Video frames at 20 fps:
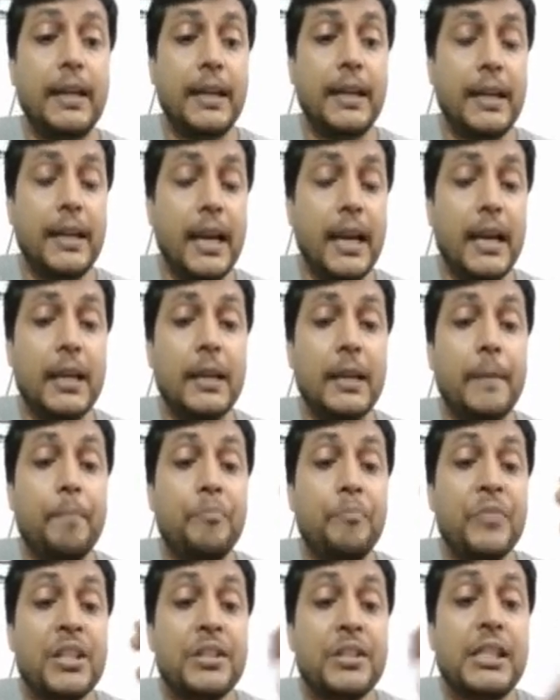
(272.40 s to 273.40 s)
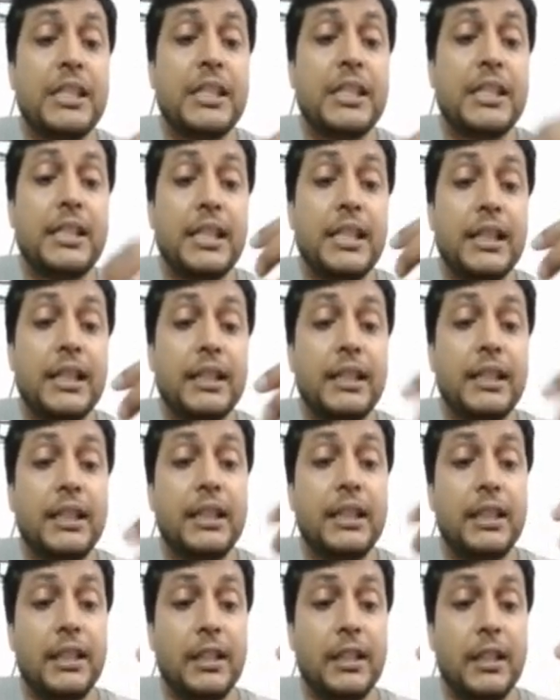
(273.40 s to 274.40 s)
can
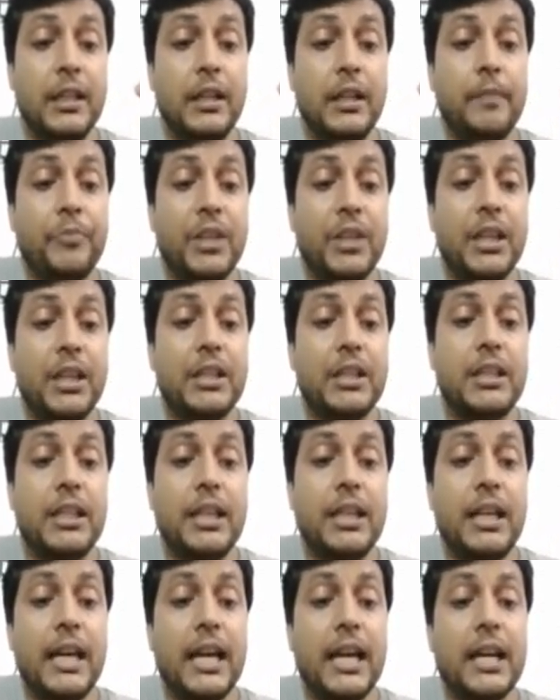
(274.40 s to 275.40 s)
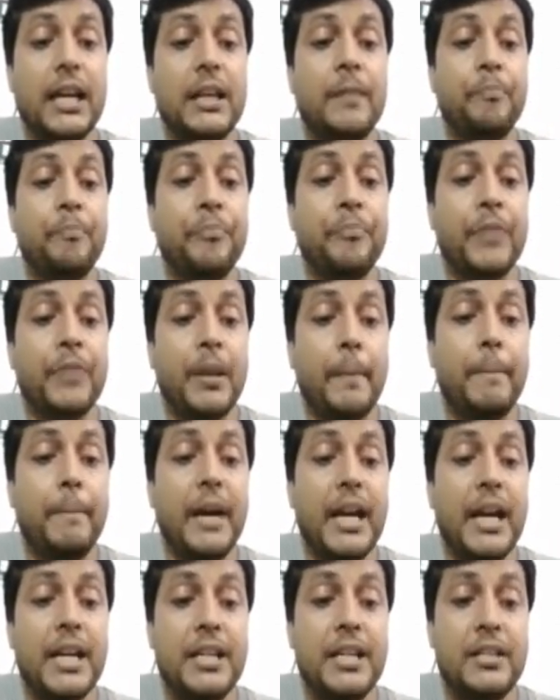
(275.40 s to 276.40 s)
stain, it can
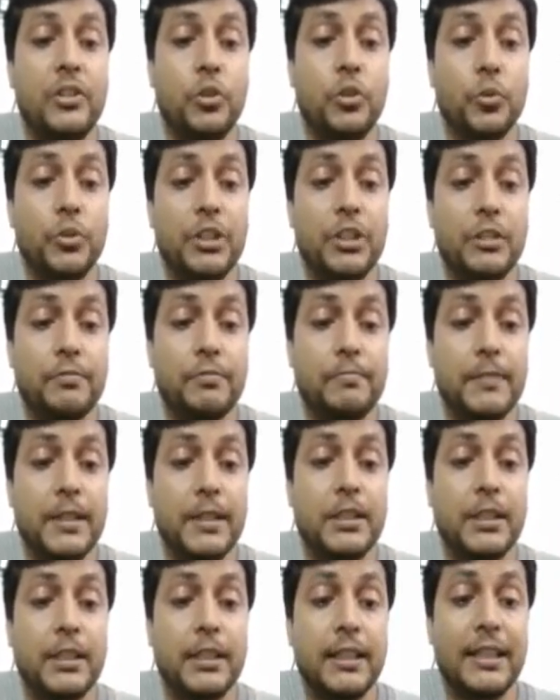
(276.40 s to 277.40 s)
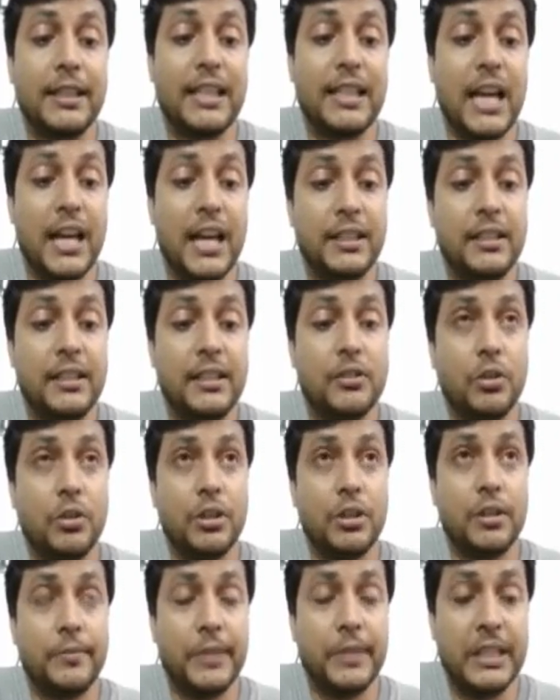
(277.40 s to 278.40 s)
bind to different dyes or
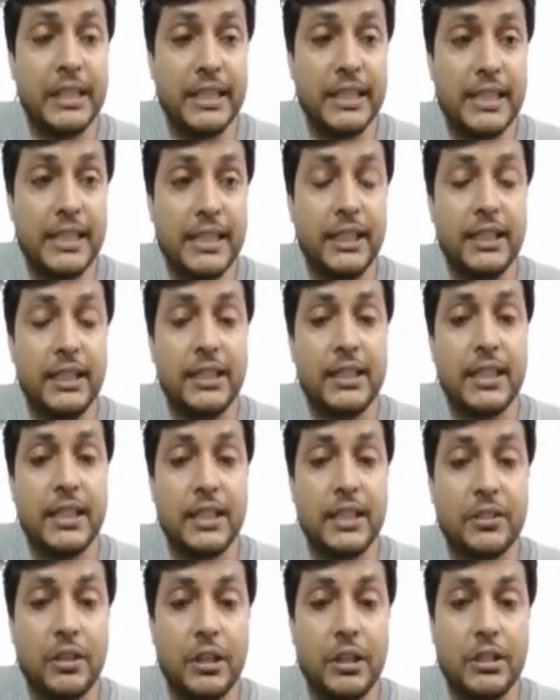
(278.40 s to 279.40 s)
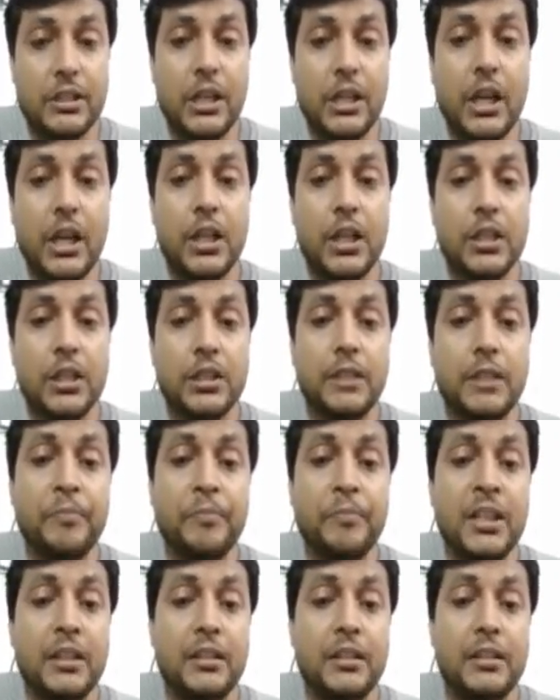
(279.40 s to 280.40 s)
different stains. As a result,
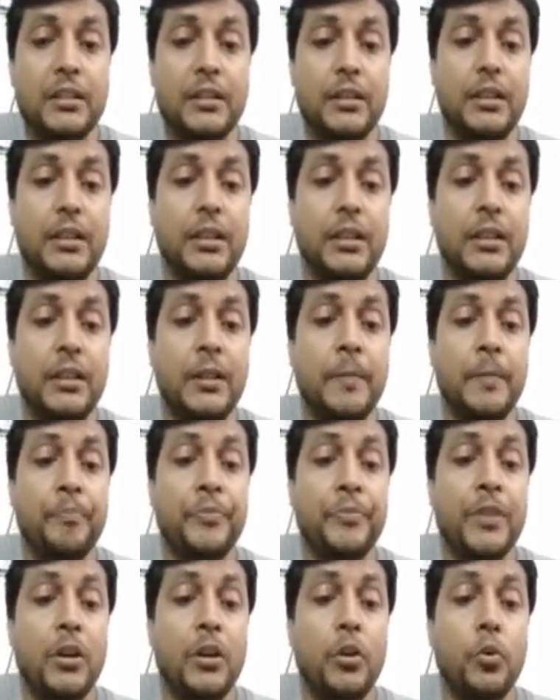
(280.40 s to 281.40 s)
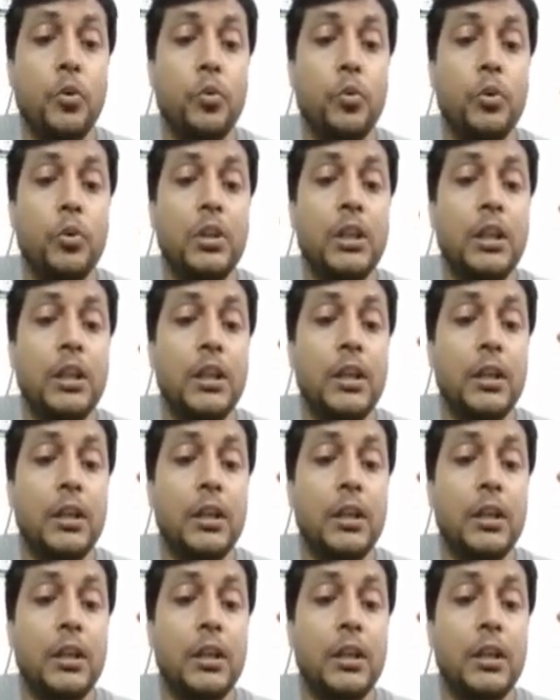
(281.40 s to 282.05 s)
the whole